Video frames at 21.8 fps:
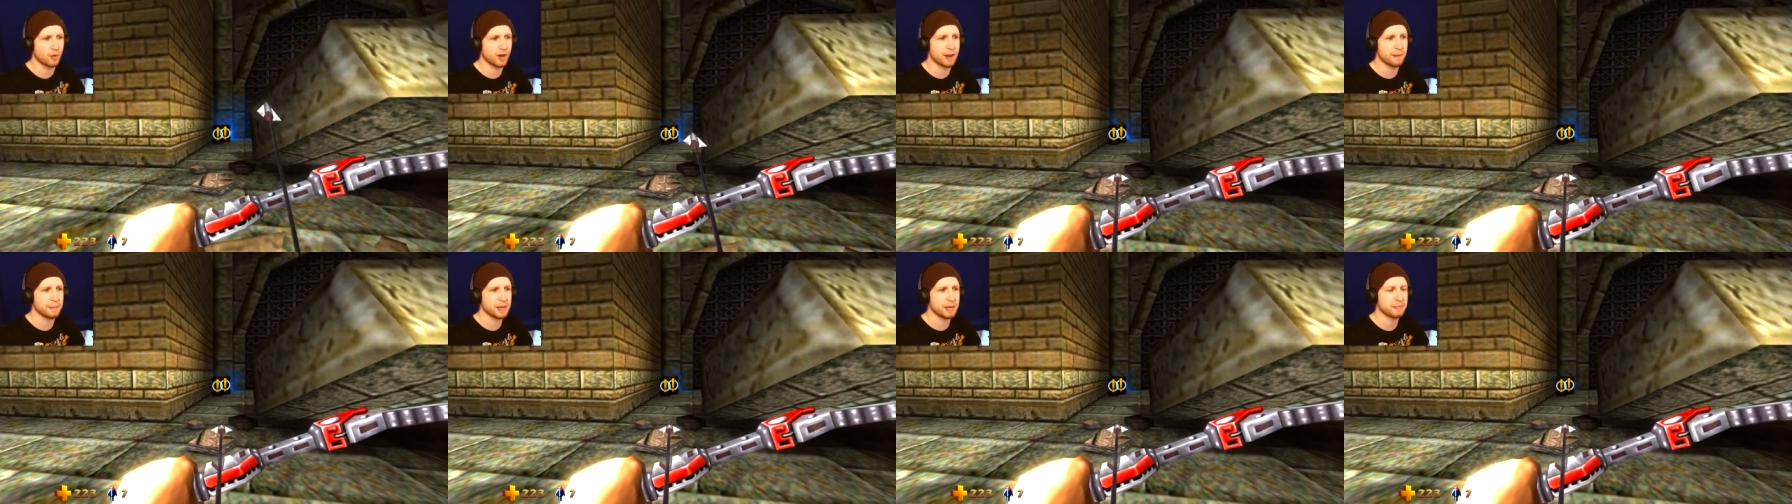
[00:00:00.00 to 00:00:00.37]

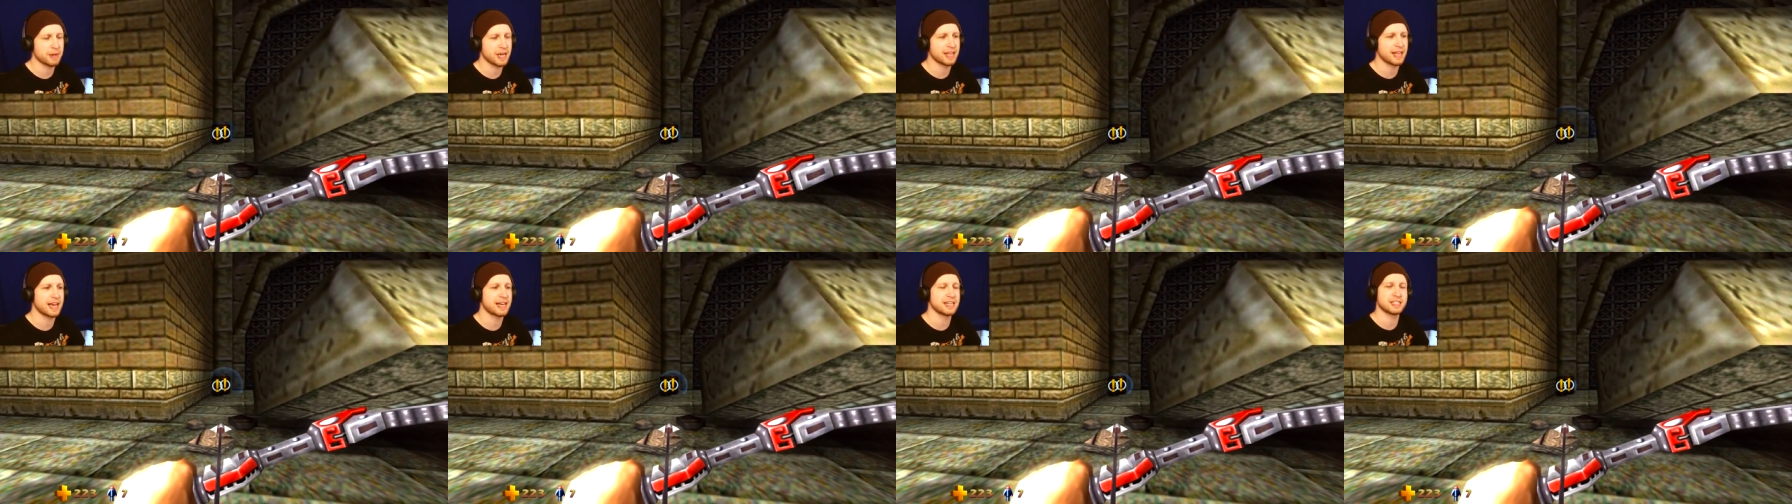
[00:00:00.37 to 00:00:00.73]
what I mean
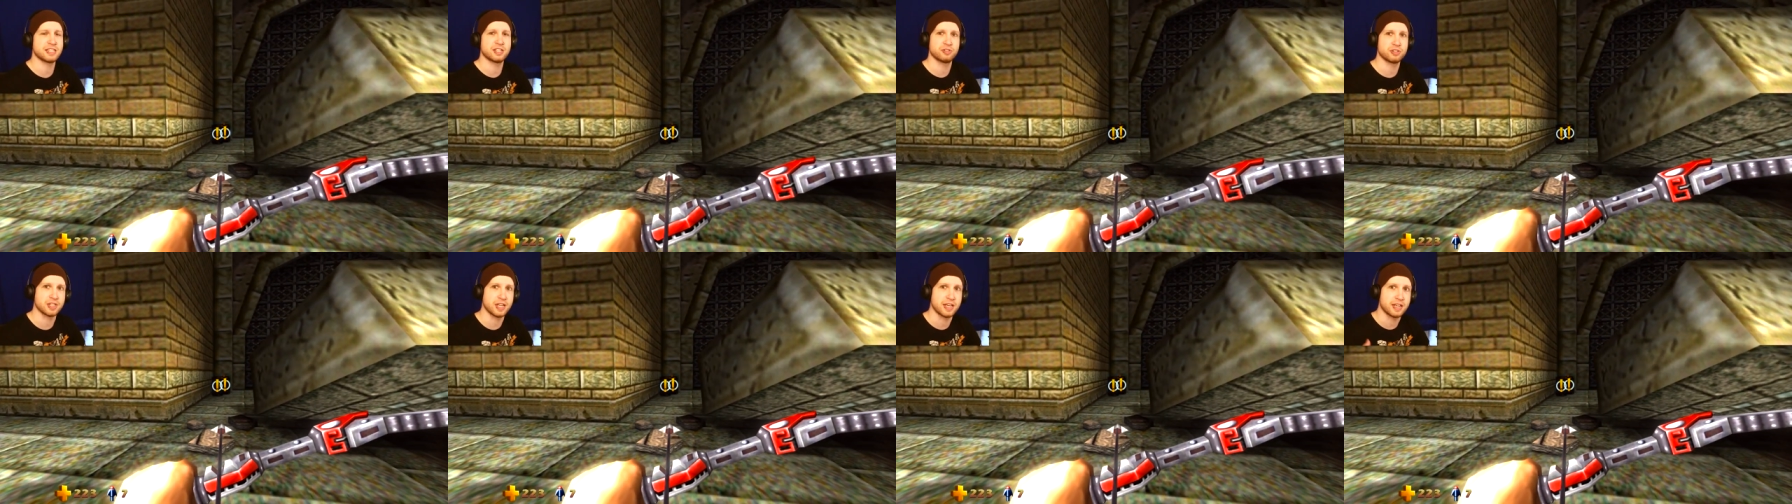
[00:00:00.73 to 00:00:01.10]
by that is
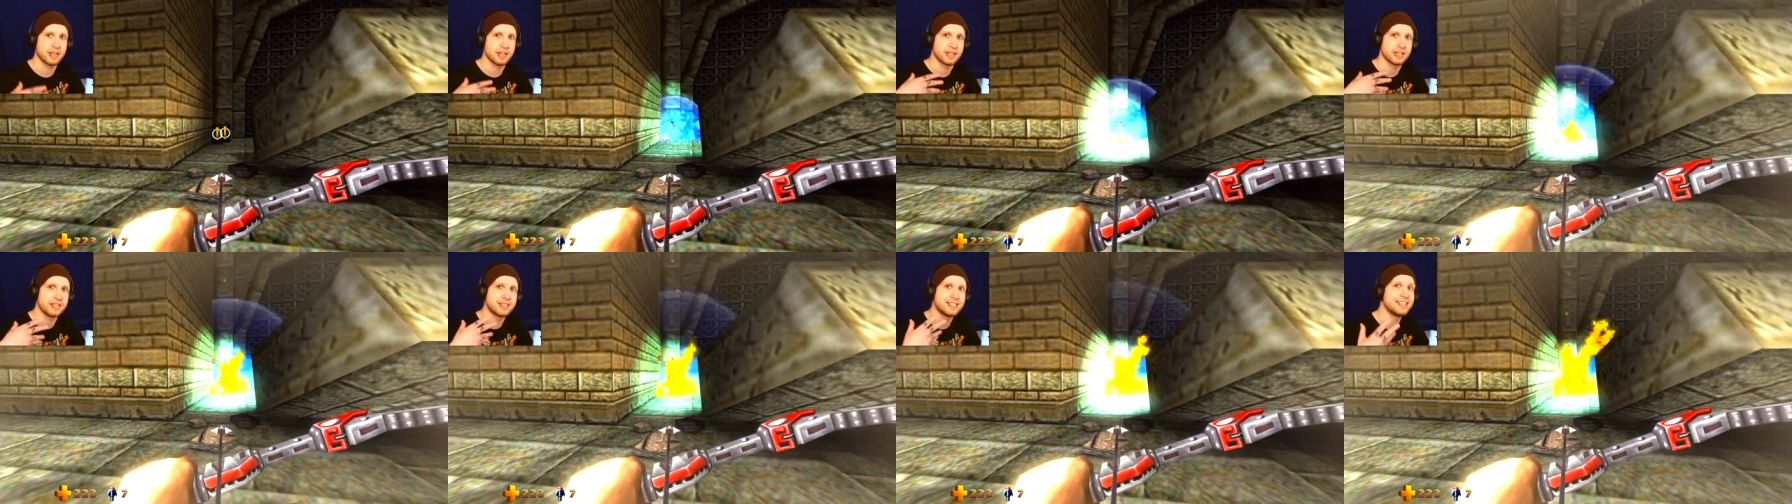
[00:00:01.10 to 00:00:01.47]
there's like
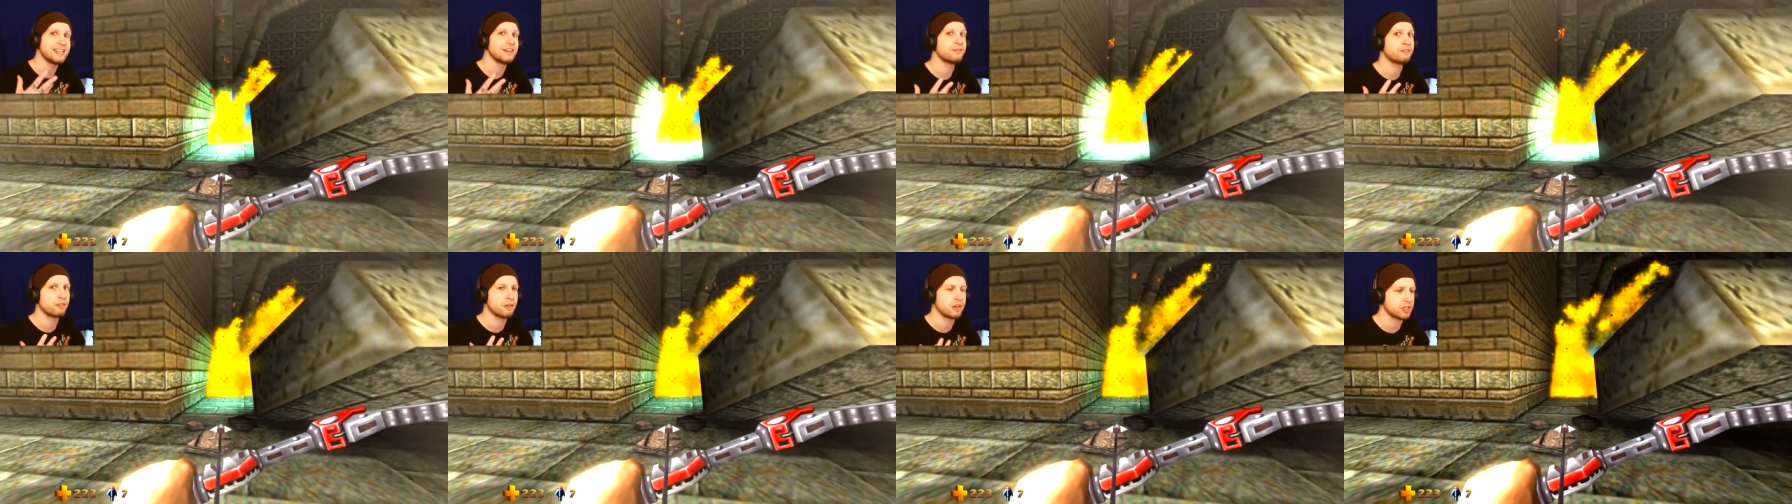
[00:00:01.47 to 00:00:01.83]
a
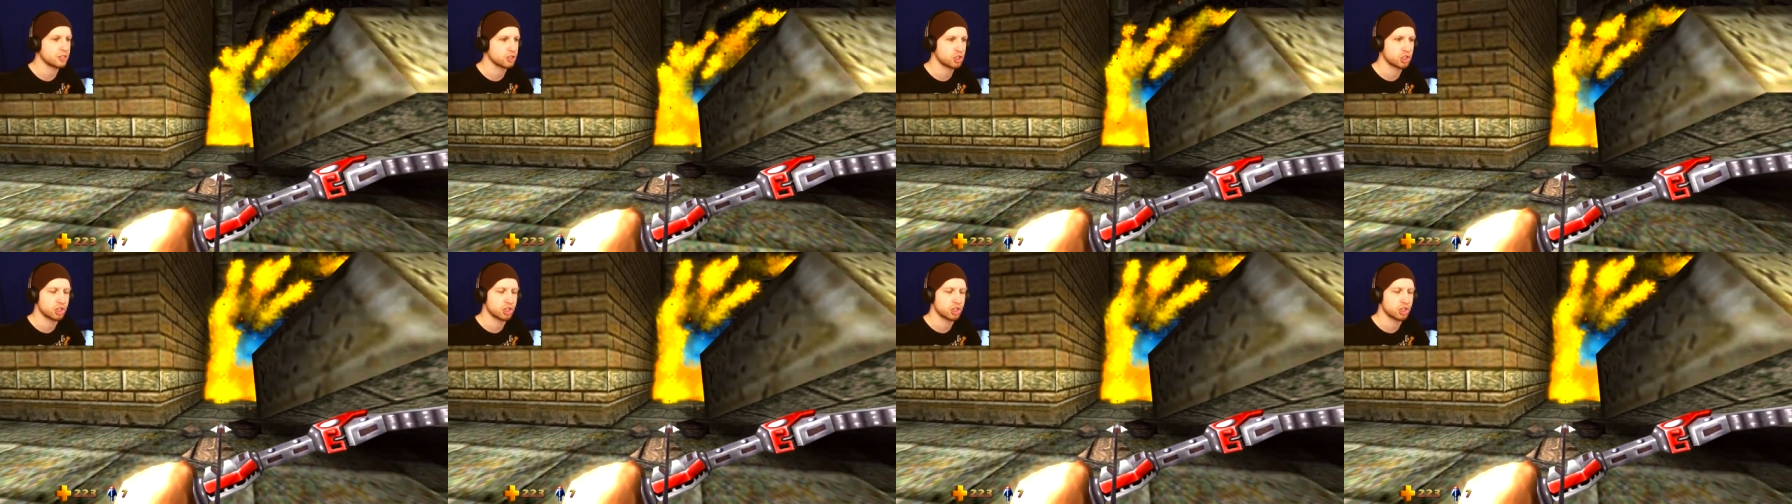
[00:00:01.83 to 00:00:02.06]
different